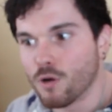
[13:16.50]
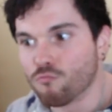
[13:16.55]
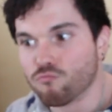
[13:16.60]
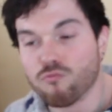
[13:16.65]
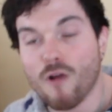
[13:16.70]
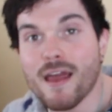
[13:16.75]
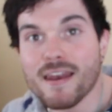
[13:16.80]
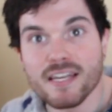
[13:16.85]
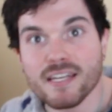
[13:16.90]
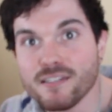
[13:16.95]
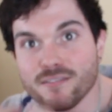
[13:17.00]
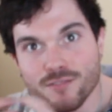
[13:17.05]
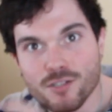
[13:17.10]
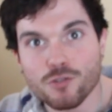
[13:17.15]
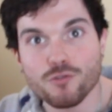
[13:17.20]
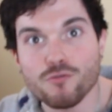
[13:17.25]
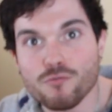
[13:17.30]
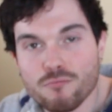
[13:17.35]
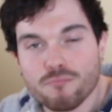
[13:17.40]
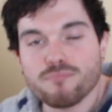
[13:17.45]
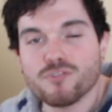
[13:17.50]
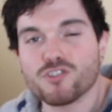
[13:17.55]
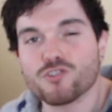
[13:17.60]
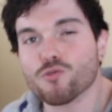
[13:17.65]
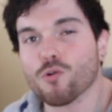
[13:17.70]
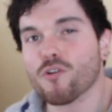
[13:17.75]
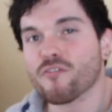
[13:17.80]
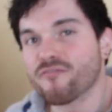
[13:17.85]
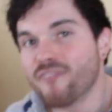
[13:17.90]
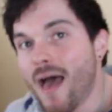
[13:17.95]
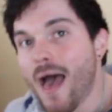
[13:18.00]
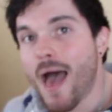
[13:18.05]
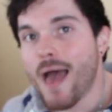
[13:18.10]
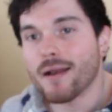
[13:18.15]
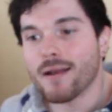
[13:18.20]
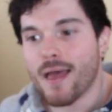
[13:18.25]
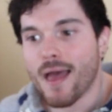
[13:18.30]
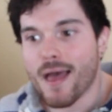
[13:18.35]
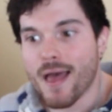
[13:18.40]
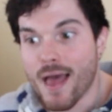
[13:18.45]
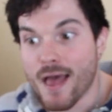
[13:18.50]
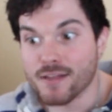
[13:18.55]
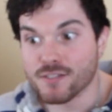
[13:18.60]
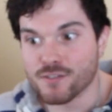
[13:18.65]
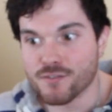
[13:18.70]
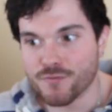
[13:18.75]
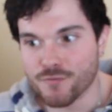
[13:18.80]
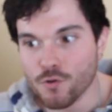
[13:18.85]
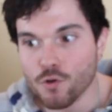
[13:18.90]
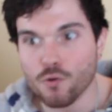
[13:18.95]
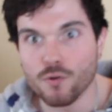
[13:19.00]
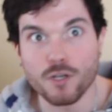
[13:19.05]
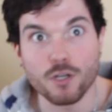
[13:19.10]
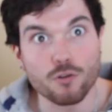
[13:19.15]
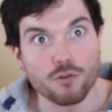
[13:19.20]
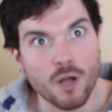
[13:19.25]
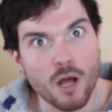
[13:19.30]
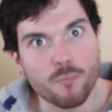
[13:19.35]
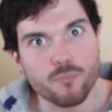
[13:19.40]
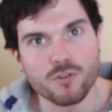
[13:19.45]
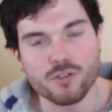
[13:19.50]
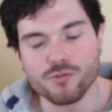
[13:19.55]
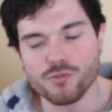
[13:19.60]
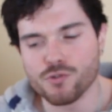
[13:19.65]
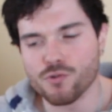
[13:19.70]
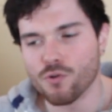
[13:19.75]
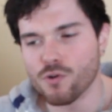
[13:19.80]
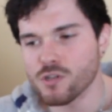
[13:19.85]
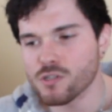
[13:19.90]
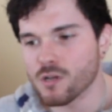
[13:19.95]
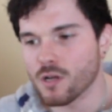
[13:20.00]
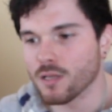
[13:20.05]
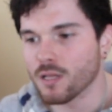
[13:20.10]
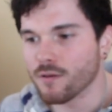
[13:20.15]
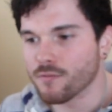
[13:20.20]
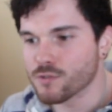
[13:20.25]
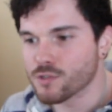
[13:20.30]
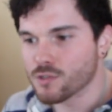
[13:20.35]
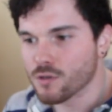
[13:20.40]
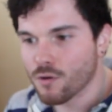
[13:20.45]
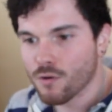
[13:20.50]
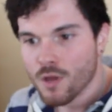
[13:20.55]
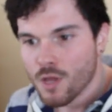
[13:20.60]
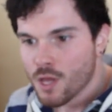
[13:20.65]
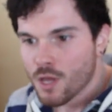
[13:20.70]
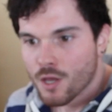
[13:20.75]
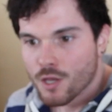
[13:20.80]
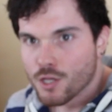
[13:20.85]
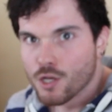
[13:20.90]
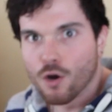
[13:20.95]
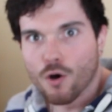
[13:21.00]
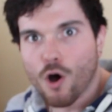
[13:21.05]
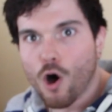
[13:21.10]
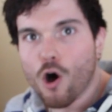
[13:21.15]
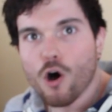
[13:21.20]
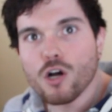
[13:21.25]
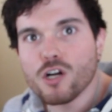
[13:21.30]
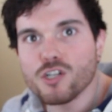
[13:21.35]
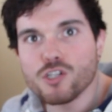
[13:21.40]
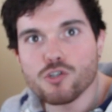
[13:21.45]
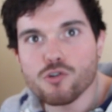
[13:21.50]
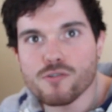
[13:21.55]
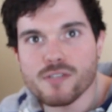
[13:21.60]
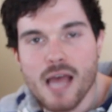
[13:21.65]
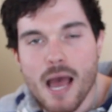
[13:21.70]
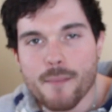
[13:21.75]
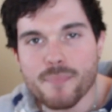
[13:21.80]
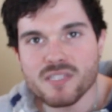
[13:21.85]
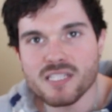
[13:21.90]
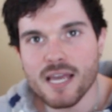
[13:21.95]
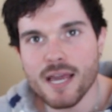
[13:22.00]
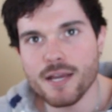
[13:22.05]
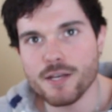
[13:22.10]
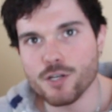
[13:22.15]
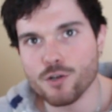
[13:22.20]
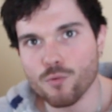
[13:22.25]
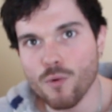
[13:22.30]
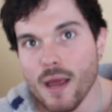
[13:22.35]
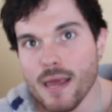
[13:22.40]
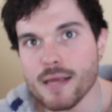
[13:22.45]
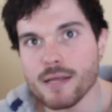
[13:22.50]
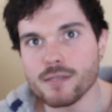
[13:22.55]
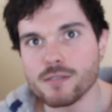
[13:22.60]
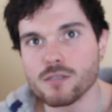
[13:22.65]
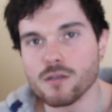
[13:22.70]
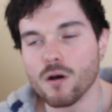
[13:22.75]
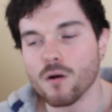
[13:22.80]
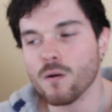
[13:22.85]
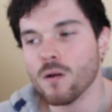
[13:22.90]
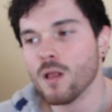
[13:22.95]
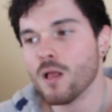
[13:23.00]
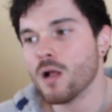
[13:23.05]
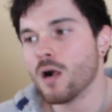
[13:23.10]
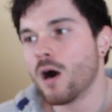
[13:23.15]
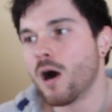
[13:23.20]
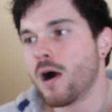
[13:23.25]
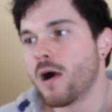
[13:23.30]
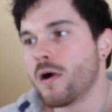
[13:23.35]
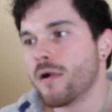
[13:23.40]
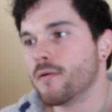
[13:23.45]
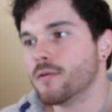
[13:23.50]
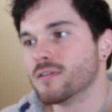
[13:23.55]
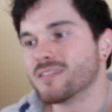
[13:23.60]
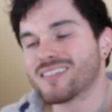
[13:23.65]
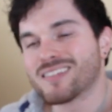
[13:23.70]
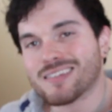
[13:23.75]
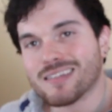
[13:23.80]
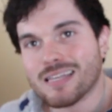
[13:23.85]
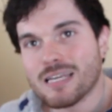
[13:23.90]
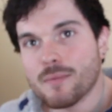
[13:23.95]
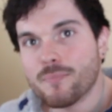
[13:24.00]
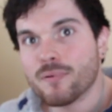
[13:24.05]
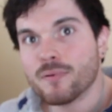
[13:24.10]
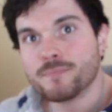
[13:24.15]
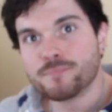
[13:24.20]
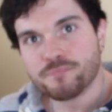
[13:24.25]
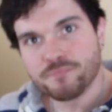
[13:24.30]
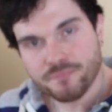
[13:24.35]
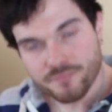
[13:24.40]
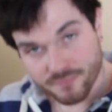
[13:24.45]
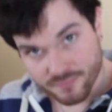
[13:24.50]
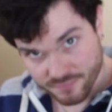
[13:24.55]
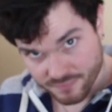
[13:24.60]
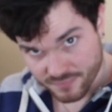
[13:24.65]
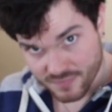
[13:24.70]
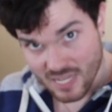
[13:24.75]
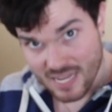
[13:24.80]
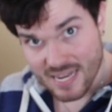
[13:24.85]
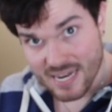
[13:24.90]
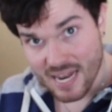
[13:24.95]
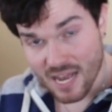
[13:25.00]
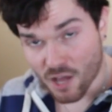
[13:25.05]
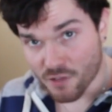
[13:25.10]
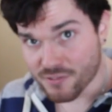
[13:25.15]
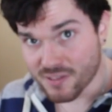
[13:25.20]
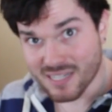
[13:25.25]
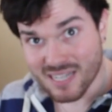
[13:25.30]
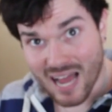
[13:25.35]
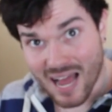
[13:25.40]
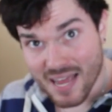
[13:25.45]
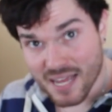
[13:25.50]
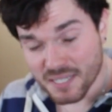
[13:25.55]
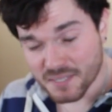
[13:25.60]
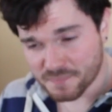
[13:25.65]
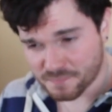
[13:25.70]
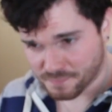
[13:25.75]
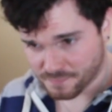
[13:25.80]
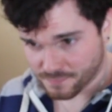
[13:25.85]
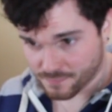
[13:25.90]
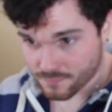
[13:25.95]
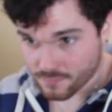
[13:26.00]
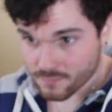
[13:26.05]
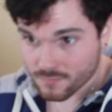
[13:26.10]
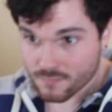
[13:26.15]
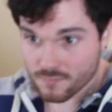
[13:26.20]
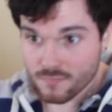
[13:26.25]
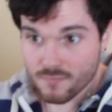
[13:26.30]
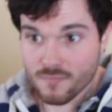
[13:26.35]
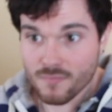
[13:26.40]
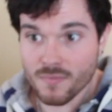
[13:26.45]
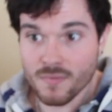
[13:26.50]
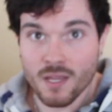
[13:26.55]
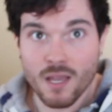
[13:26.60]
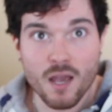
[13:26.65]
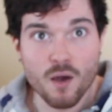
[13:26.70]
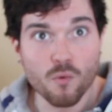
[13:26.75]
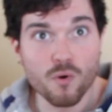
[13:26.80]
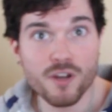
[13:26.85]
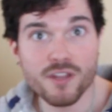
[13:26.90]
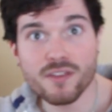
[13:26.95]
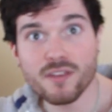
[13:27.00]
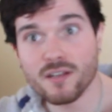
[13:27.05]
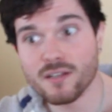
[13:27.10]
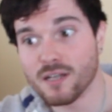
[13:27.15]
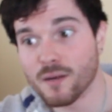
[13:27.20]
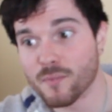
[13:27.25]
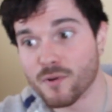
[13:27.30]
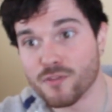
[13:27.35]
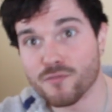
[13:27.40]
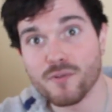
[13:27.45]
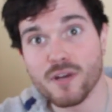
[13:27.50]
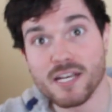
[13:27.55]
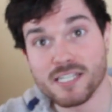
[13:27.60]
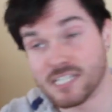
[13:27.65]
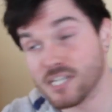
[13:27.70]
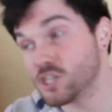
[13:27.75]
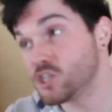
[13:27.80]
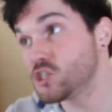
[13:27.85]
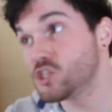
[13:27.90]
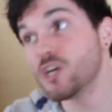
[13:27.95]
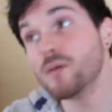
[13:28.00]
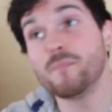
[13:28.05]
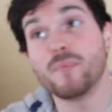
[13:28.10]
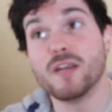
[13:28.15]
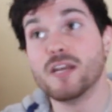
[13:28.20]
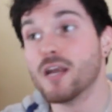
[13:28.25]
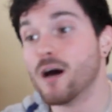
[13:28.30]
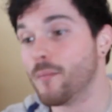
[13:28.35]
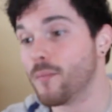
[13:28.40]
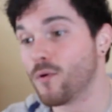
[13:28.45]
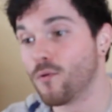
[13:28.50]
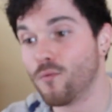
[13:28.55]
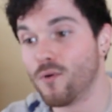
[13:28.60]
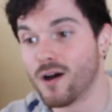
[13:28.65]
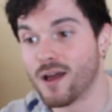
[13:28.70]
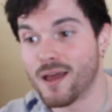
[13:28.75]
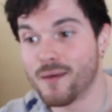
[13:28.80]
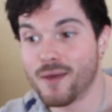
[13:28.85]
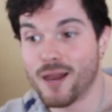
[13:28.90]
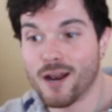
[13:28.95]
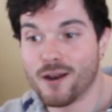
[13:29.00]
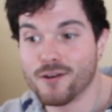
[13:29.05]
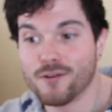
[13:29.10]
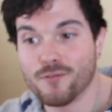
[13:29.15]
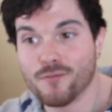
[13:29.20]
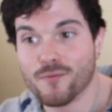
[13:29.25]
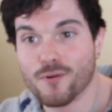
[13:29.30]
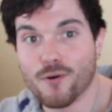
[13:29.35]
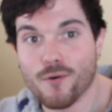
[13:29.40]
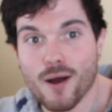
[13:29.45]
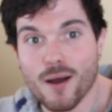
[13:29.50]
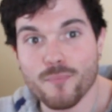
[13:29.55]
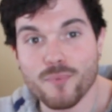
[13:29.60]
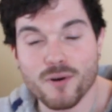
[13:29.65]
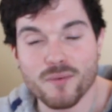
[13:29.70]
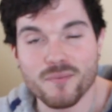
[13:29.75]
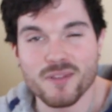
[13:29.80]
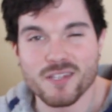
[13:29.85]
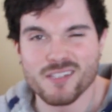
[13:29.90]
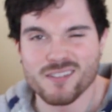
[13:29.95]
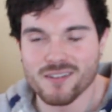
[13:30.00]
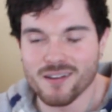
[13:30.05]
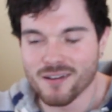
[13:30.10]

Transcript: ready to store fat as fuel, and it'll help reduce cortisol levels. So, you know, all controls appetite and your weight. So sleep, eat a healthy diet. And what do you think number three is? It should be number one. I mean, I don't even know why I put them in